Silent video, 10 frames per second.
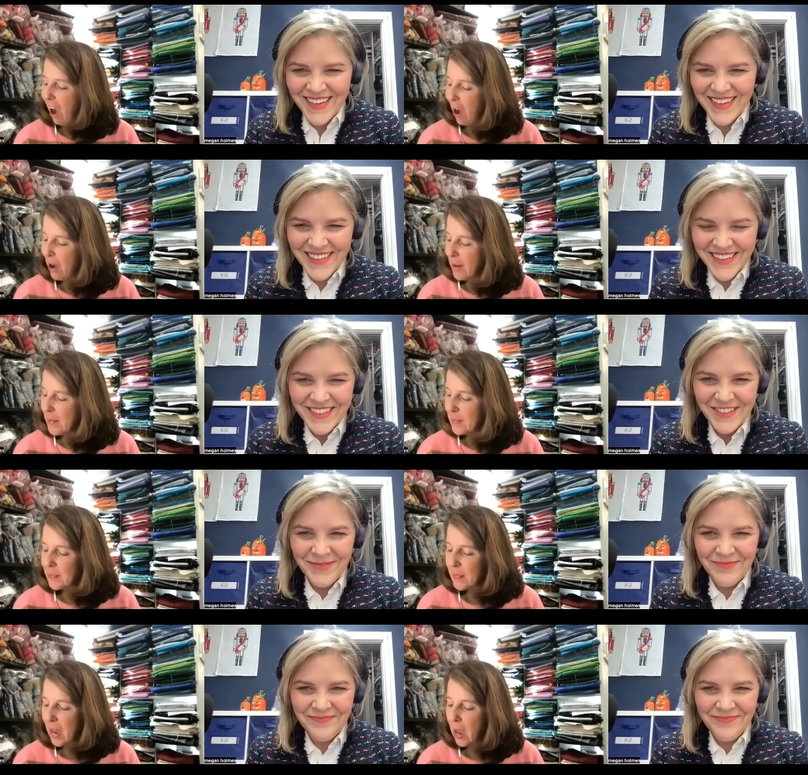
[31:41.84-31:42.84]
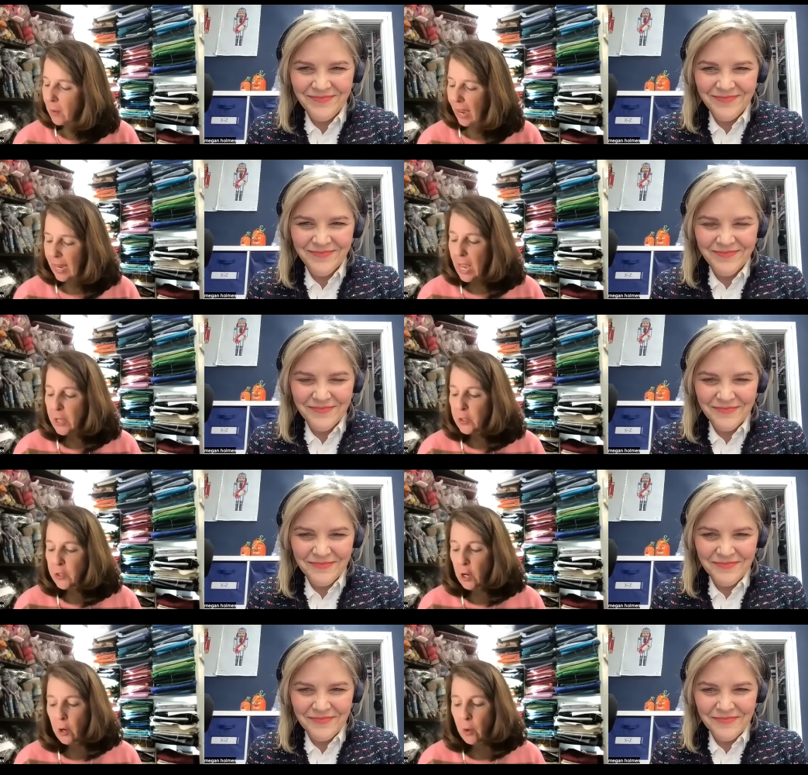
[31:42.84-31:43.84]
Speaker 1: Um, okay,
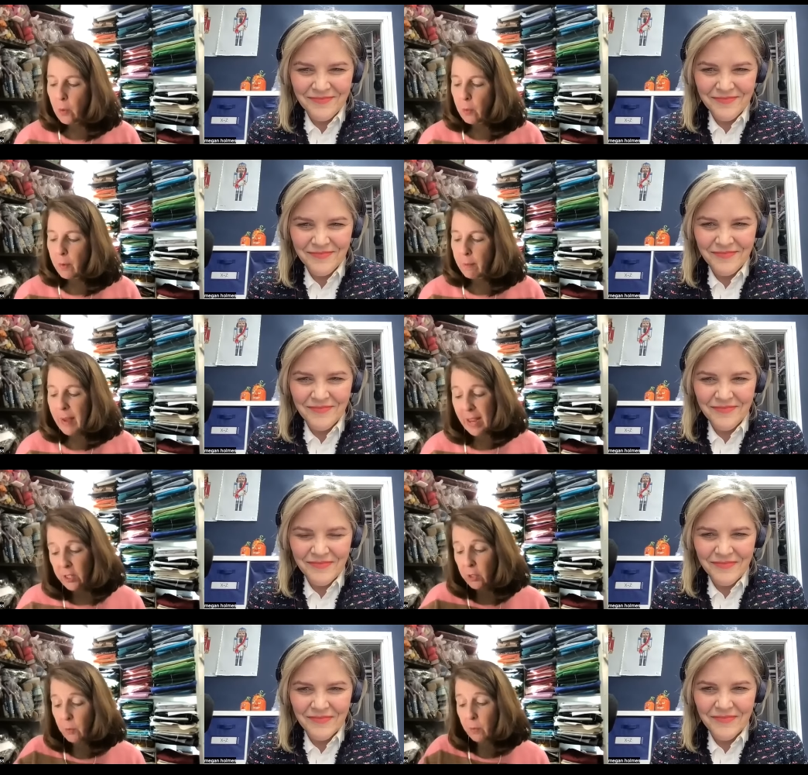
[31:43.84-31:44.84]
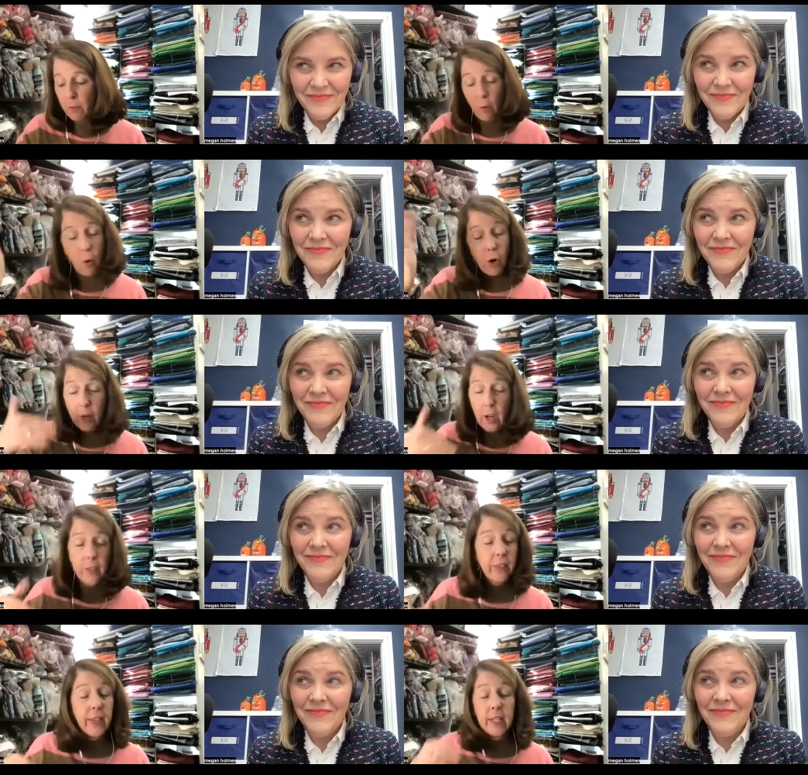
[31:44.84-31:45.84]
so back to ordering all
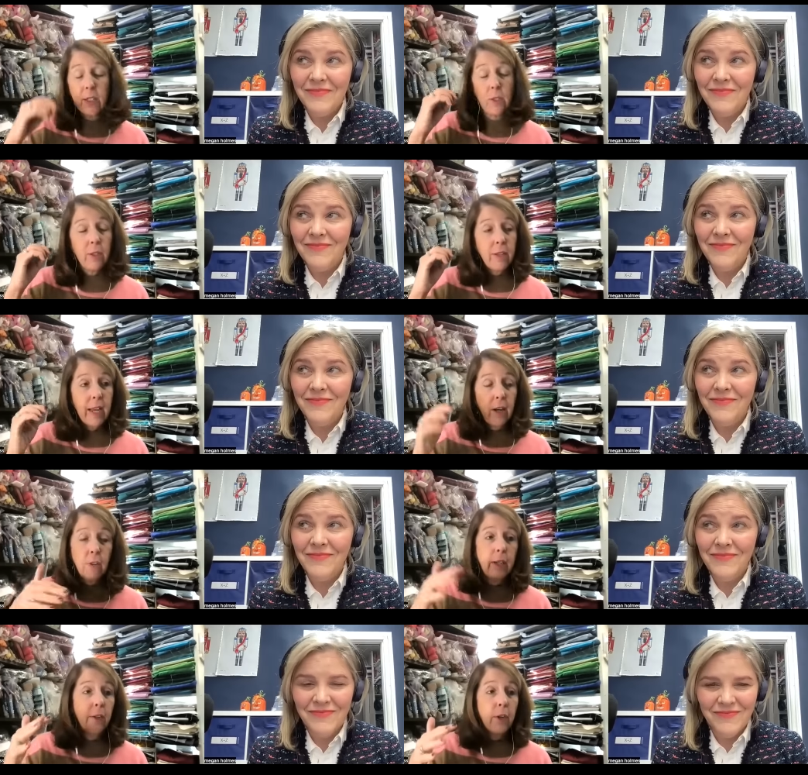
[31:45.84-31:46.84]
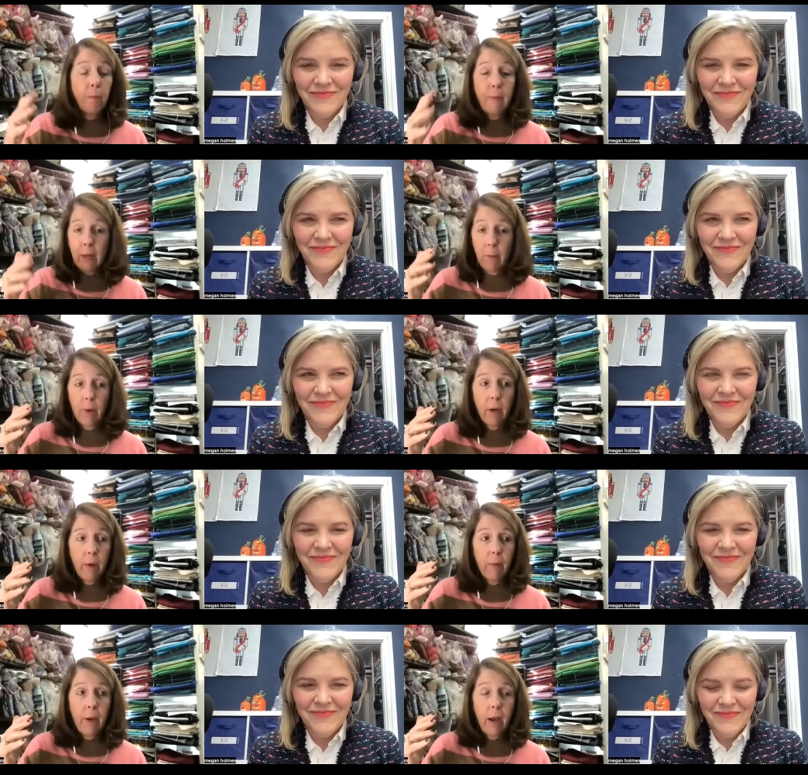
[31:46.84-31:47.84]
that things. Not only are there
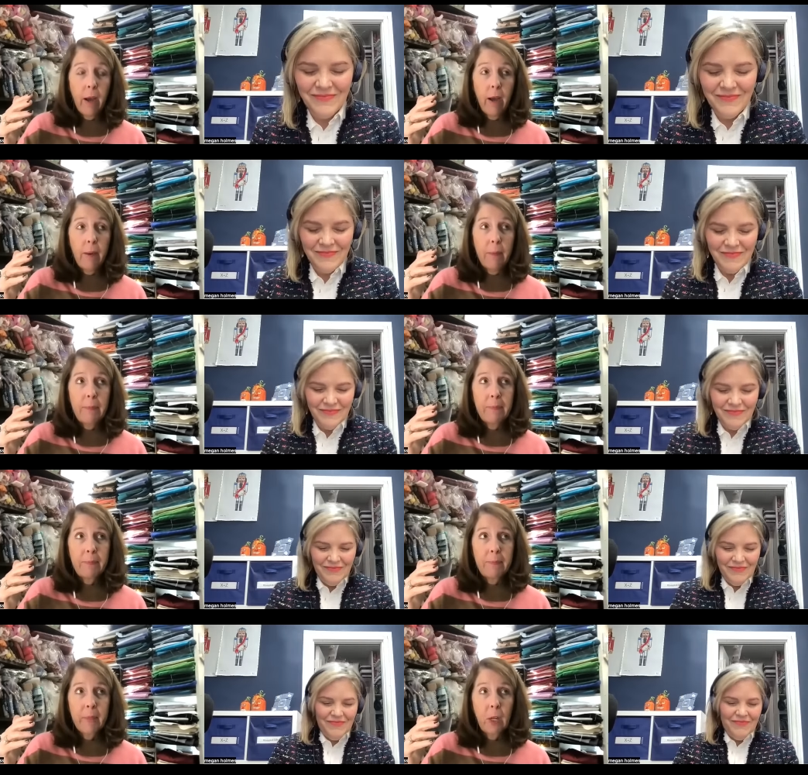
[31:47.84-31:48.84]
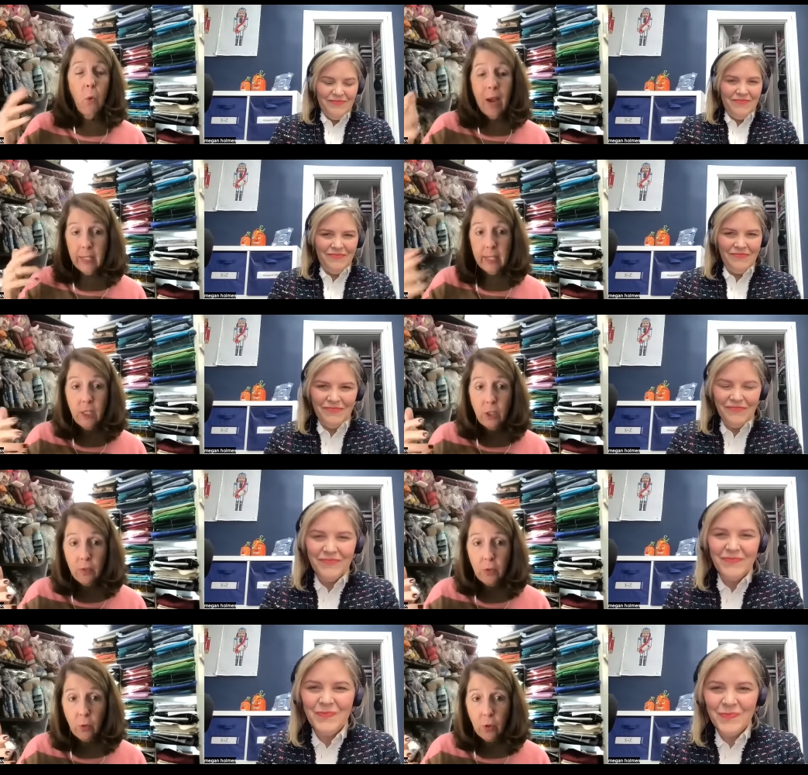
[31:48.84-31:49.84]
minimum um, quantities you
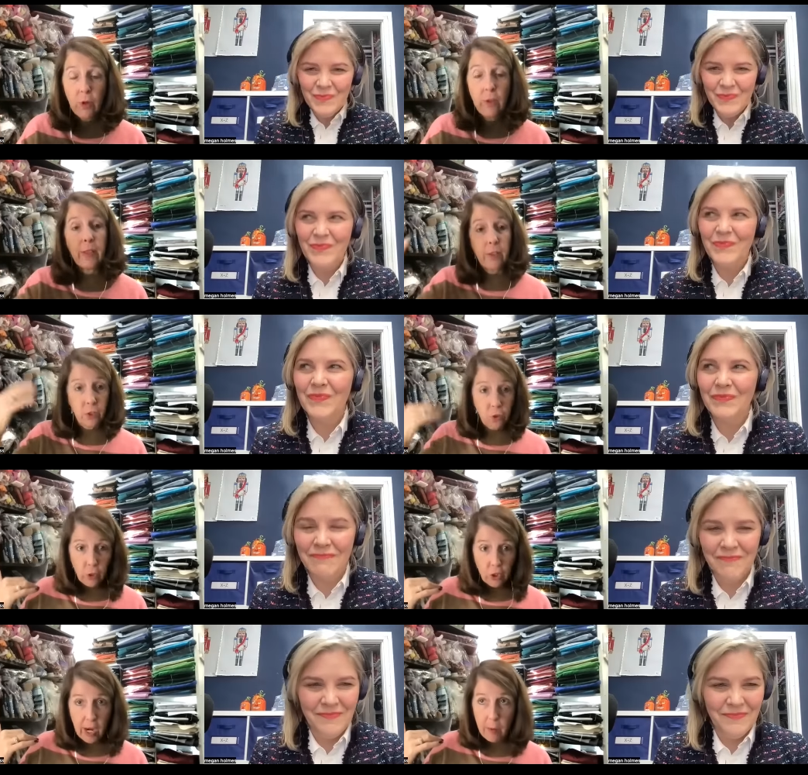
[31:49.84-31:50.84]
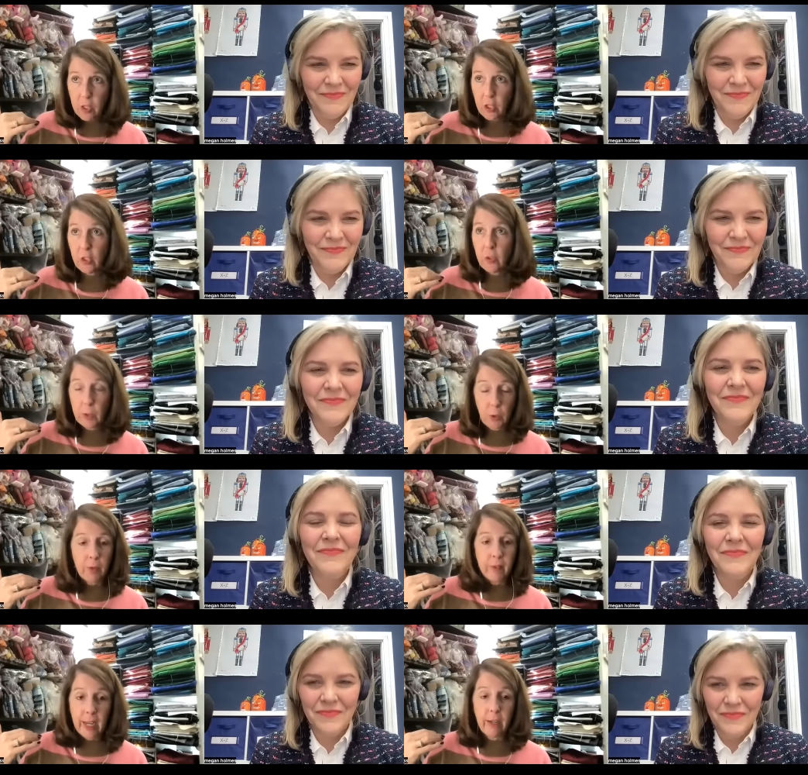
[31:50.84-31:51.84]
have to order, then the storage options, which
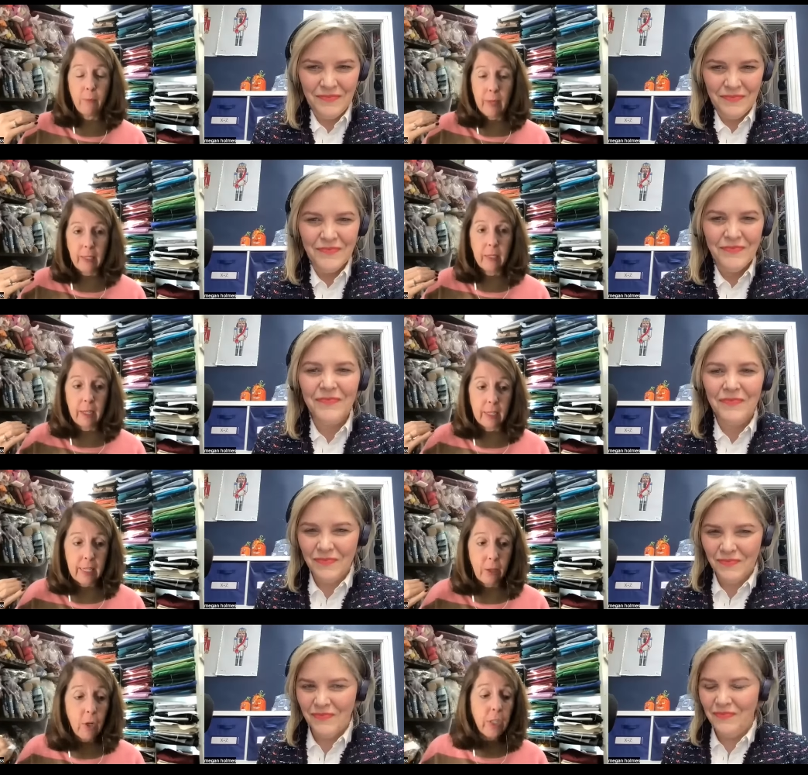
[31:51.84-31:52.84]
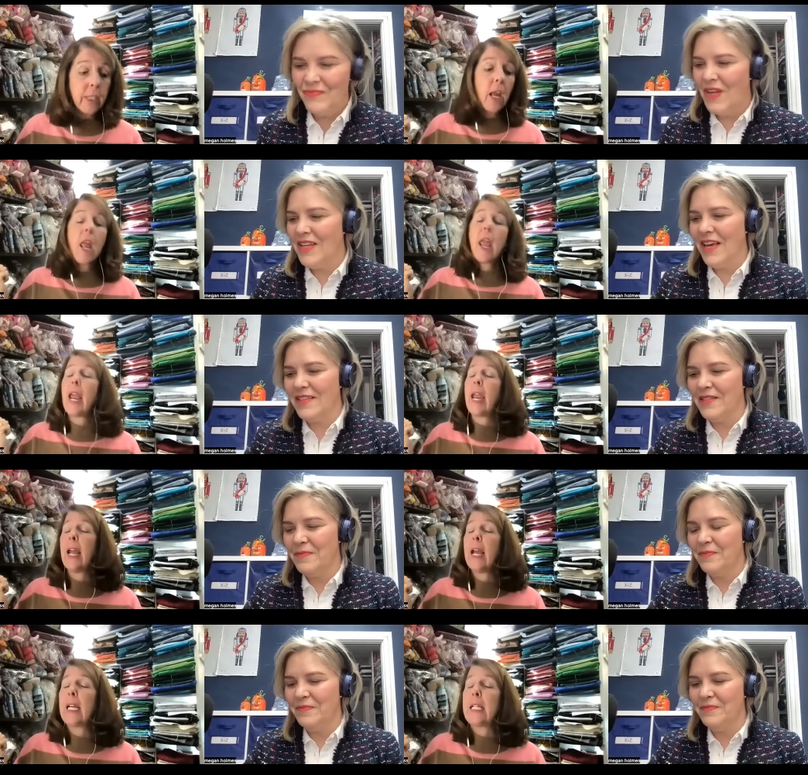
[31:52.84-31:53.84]
we've kind of beaten like a dead horse. Yes,
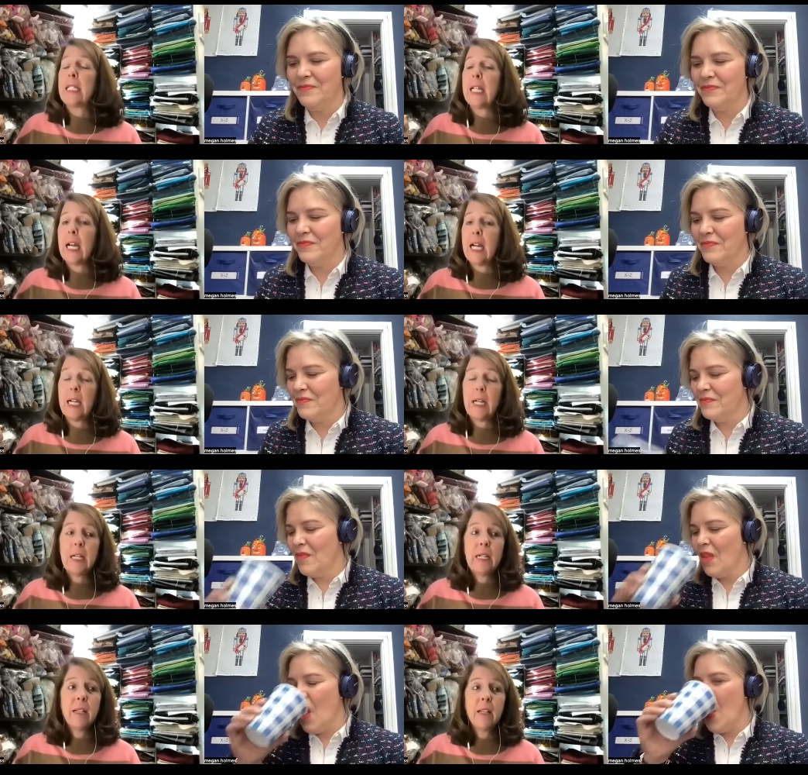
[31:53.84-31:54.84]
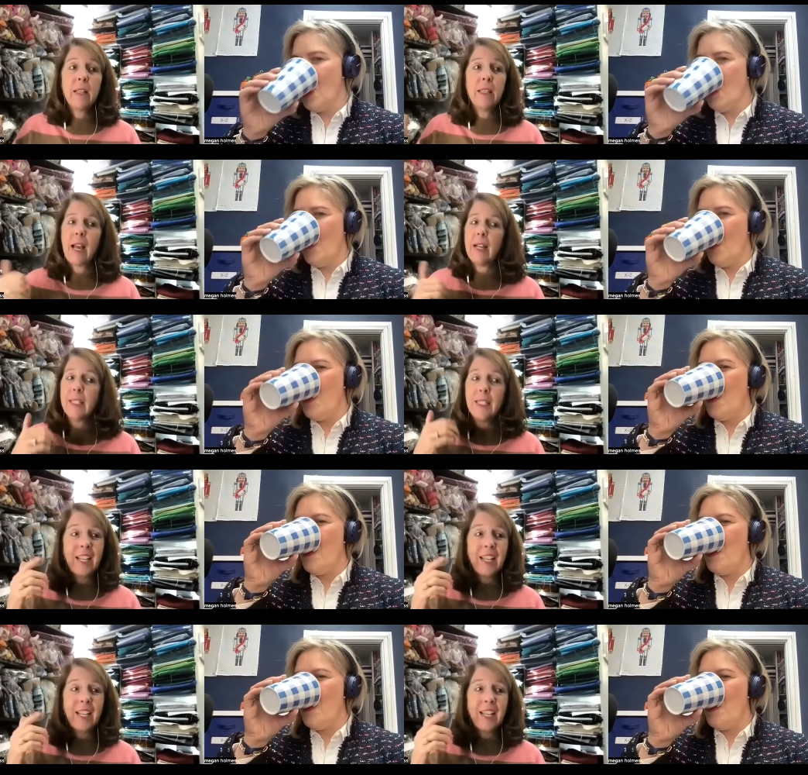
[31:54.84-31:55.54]
and uh, lots and